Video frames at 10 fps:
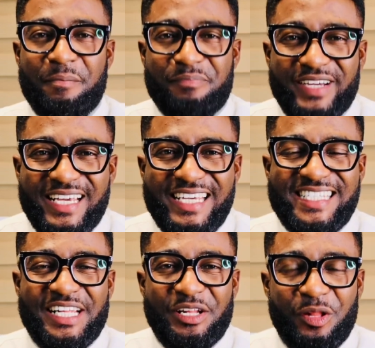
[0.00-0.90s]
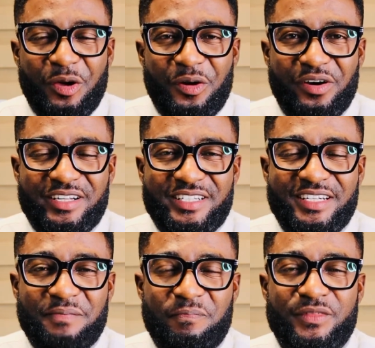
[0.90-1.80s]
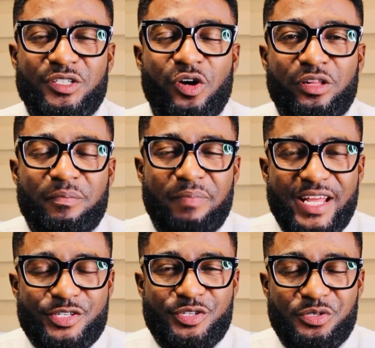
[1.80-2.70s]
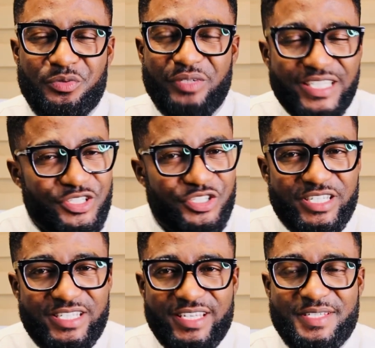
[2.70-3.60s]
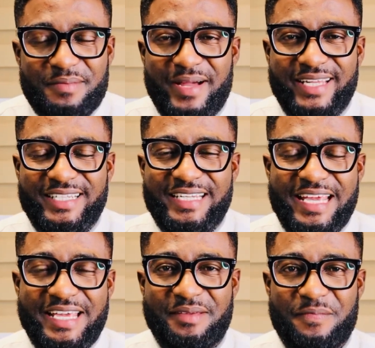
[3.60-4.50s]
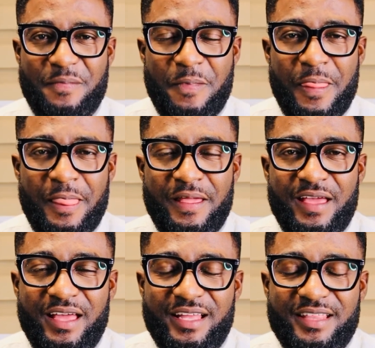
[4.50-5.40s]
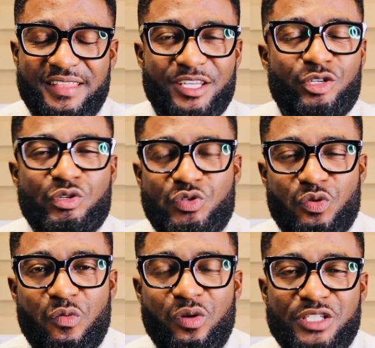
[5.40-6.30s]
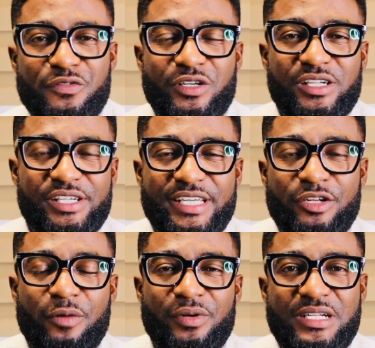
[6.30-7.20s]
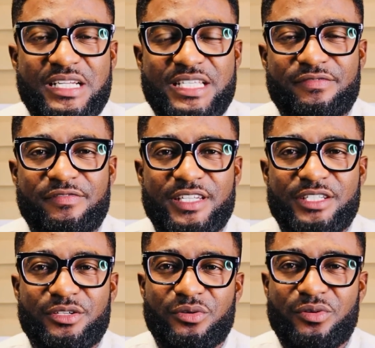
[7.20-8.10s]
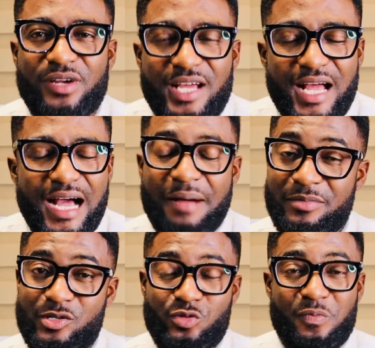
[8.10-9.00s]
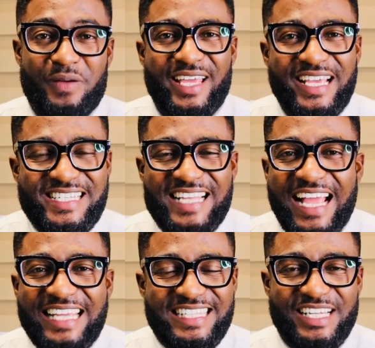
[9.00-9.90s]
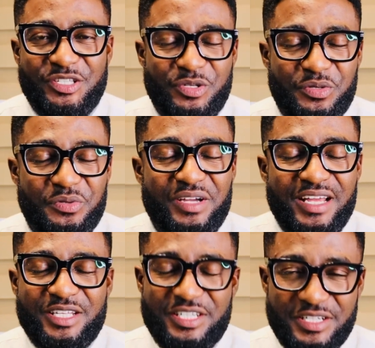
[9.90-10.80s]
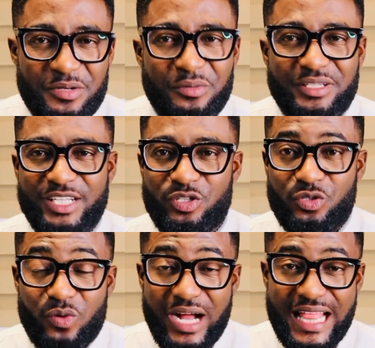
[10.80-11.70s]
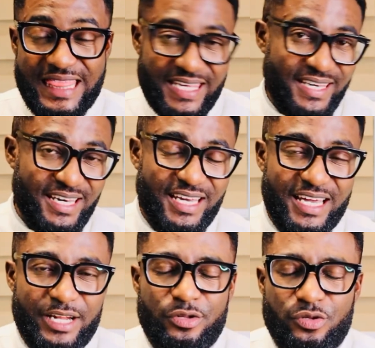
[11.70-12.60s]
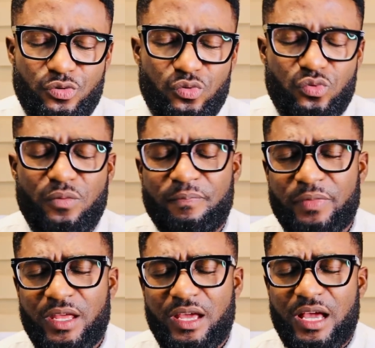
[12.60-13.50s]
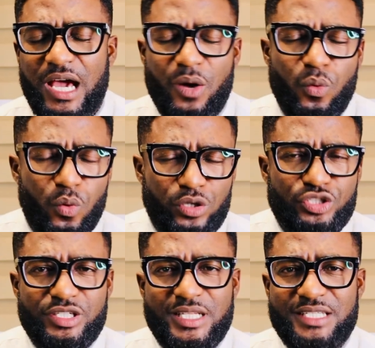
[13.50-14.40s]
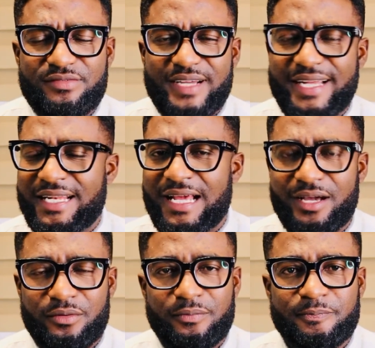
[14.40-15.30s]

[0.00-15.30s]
Praise the Lord. God bless you in Jesus' mighty name. Thank you so much for clicking up on this video. I'm super excited to know that you are there and you are watching this right now.